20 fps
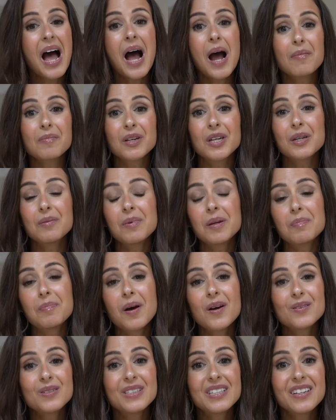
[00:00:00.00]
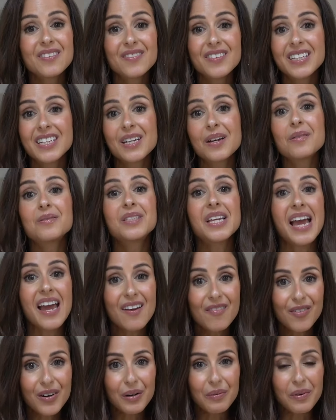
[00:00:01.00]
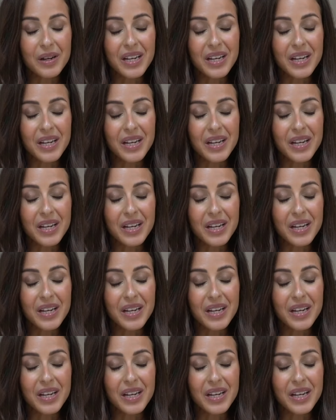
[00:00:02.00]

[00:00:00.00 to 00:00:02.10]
I'm going to be posting videos every